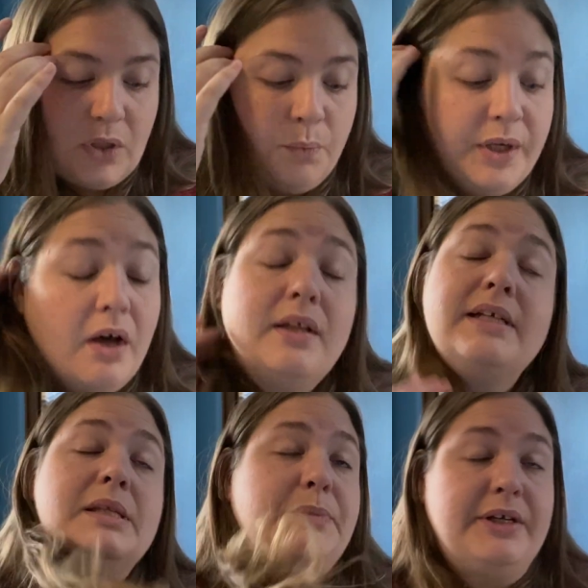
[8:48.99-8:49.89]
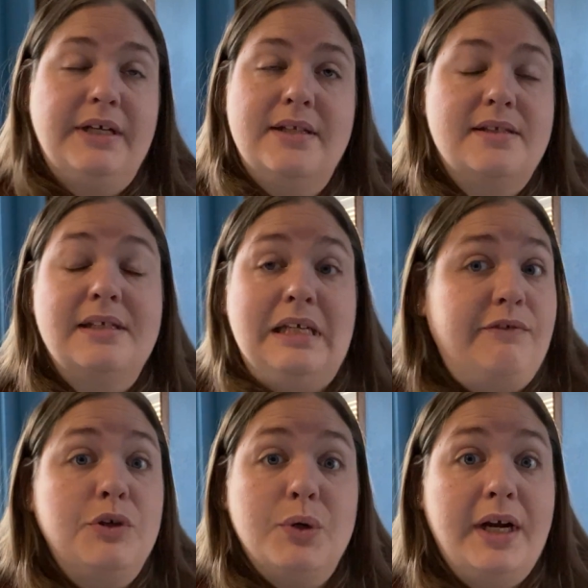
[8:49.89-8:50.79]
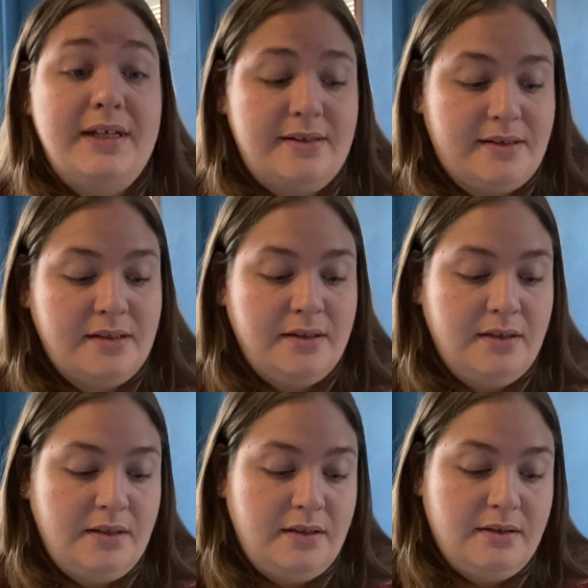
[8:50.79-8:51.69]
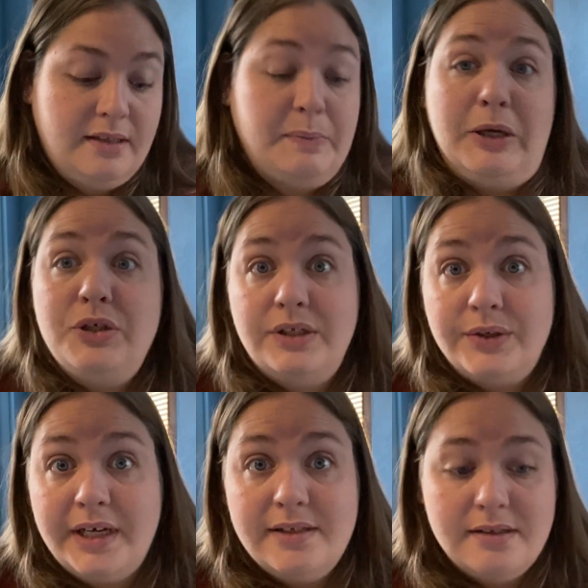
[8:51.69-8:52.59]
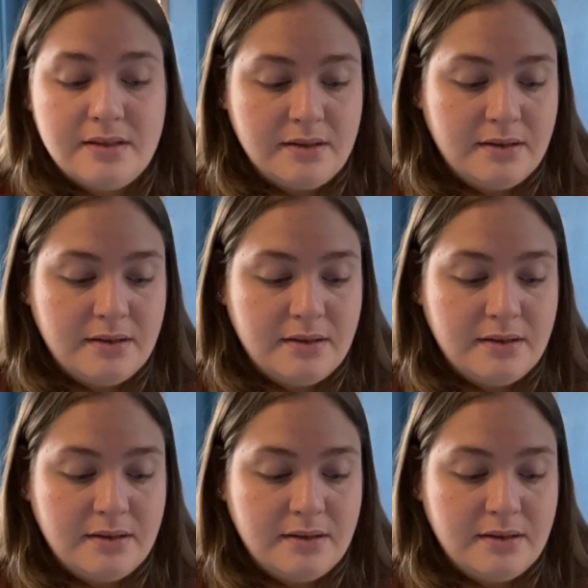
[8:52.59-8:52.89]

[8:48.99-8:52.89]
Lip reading: We all experience it, even Christ, especially Christ.